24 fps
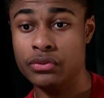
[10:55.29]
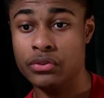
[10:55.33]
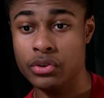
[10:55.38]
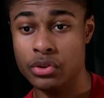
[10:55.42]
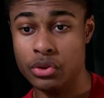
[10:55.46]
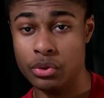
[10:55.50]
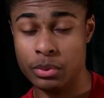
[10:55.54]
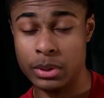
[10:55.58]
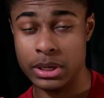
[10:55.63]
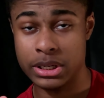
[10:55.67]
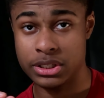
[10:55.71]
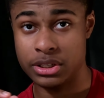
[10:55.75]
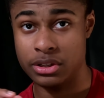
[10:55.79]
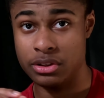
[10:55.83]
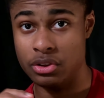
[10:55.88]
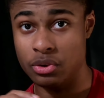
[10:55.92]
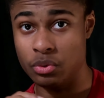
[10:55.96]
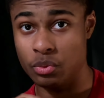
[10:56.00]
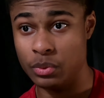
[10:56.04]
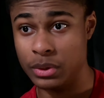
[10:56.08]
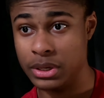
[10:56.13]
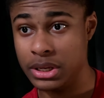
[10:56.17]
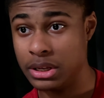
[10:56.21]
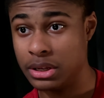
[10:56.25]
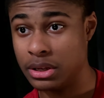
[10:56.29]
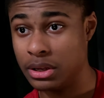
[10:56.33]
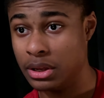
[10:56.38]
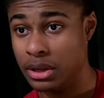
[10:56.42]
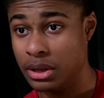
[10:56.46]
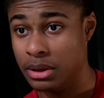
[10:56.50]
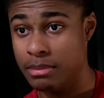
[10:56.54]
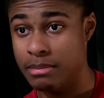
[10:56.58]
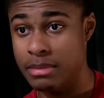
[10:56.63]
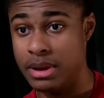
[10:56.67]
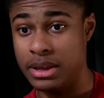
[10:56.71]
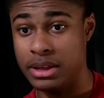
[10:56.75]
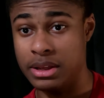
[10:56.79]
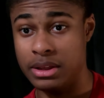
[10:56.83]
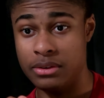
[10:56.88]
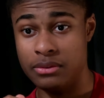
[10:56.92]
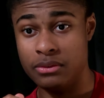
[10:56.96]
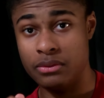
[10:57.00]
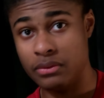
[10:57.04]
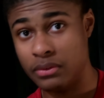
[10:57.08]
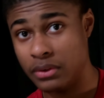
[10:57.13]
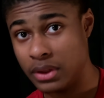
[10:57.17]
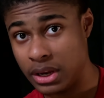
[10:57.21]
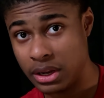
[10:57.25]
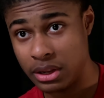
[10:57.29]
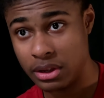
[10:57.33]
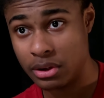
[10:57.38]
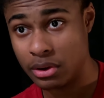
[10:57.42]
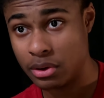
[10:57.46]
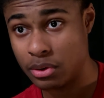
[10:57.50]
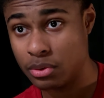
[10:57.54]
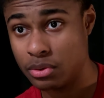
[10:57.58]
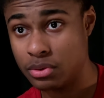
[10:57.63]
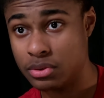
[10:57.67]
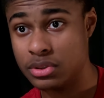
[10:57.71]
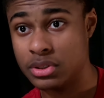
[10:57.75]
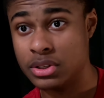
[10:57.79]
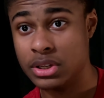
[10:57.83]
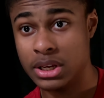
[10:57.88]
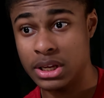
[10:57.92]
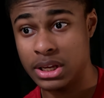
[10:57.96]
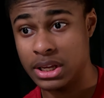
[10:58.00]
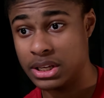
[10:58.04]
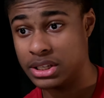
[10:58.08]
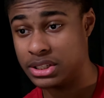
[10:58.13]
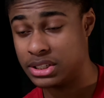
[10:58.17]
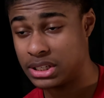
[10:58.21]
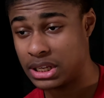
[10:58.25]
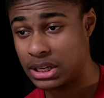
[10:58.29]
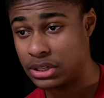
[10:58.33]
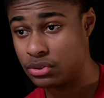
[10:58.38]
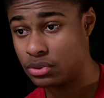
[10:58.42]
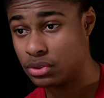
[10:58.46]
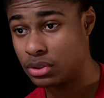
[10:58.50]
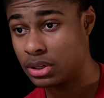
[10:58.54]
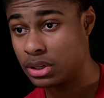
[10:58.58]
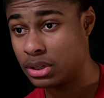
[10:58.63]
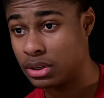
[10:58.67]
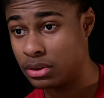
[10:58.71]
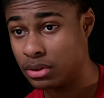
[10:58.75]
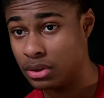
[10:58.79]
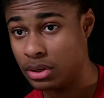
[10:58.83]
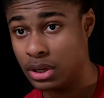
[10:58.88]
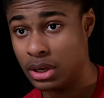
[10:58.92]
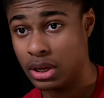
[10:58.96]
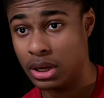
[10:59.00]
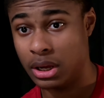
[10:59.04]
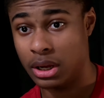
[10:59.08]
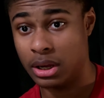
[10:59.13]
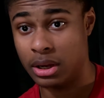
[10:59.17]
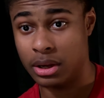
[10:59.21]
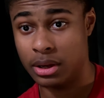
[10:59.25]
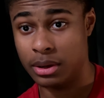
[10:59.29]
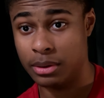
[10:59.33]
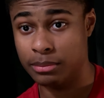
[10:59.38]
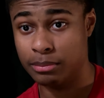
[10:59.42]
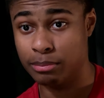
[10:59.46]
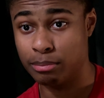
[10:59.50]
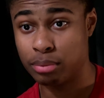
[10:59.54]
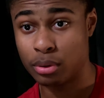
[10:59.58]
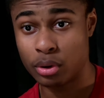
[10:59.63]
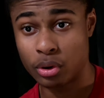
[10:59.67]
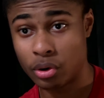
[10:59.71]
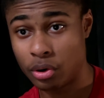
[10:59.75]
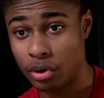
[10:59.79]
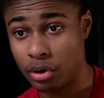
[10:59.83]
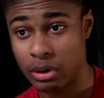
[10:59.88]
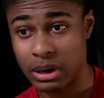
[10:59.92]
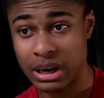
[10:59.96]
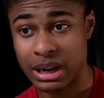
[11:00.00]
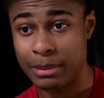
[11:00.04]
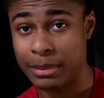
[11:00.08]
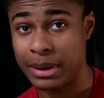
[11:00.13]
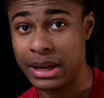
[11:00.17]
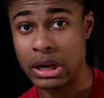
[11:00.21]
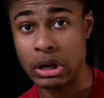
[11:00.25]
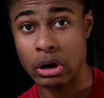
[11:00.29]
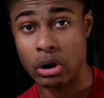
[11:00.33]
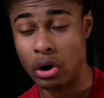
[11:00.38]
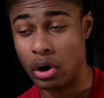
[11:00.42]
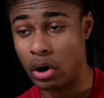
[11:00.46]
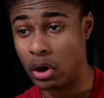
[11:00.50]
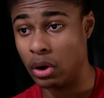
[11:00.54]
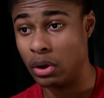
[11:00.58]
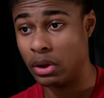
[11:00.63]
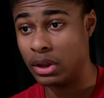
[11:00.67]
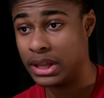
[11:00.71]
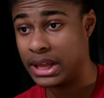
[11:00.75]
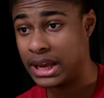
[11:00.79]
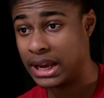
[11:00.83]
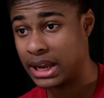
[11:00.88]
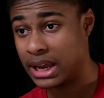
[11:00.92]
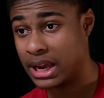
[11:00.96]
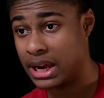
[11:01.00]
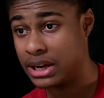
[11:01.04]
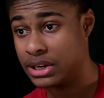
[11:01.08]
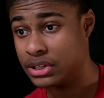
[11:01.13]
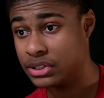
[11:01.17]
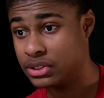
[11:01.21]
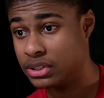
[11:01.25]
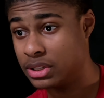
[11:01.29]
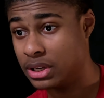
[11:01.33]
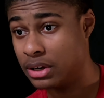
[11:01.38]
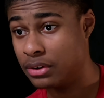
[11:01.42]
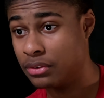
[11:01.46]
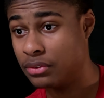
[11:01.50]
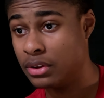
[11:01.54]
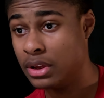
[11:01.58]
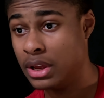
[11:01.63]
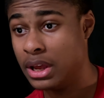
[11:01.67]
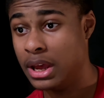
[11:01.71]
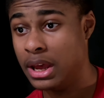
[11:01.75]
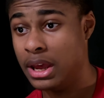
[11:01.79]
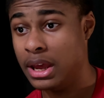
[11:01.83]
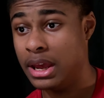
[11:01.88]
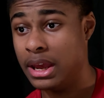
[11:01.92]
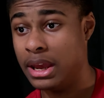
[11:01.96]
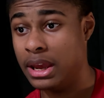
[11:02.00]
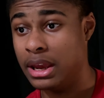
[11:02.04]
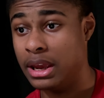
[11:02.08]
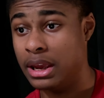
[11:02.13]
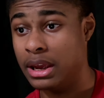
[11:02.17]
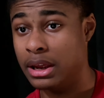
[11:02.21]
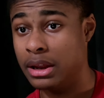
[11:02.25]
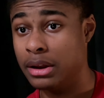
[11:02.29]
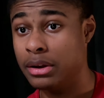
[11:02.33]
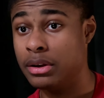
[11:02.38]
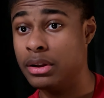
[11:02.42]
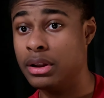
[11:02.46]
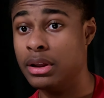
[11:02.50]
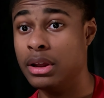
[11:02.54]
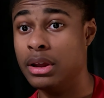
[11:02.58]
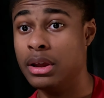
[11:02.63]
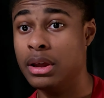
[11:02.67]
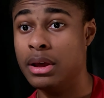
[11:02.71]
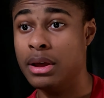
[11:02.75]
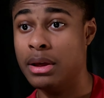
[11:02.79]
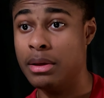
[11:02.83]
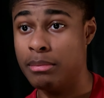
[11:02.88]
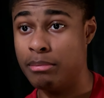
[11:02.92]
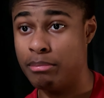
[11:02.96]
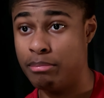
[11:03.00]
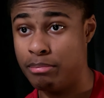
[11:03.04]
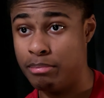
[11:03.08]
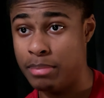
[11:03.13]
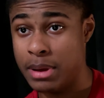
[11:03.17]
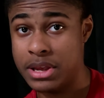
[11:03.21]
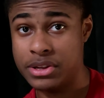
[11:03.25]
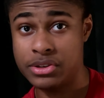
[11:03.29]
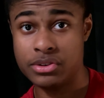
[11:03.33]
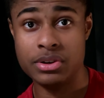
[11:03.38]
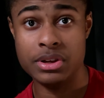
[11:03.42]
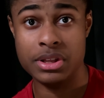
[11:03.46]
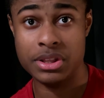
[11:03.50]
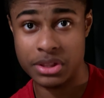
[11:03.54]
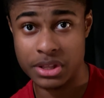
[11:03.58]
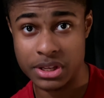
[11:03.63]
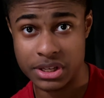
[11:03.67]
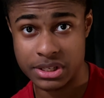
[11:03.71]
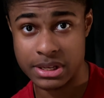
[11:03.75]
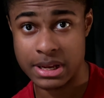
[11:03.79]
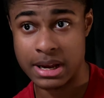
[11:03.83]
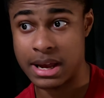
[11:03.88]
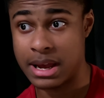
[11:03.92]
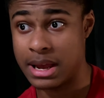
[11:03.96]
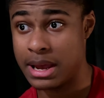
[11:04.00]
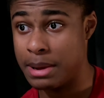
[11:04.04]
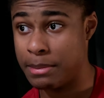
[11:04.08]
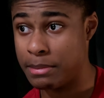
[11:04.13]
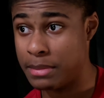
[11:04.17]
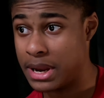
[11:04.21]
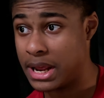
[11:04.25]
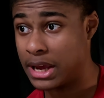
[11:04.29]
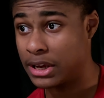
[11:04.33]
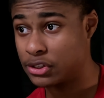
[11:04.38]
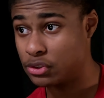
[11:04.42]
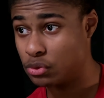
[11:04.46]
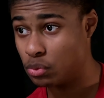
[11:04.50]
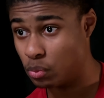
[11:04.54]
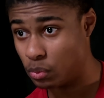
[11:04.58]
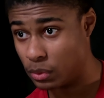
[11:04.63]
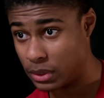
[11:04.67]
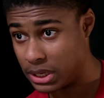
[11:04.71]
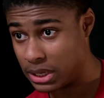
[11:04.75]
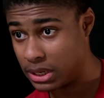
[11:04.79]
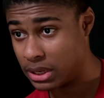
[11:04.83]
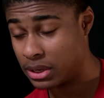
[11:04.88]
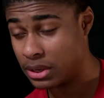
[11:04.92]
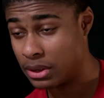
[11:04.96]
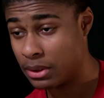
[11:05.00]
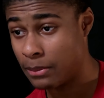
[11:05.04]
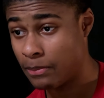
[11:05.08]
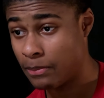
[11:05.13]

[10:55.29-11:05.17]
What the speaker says: for the rest of the week, making videos, etc., programming, all of that kind of stuff. And basically this time next week,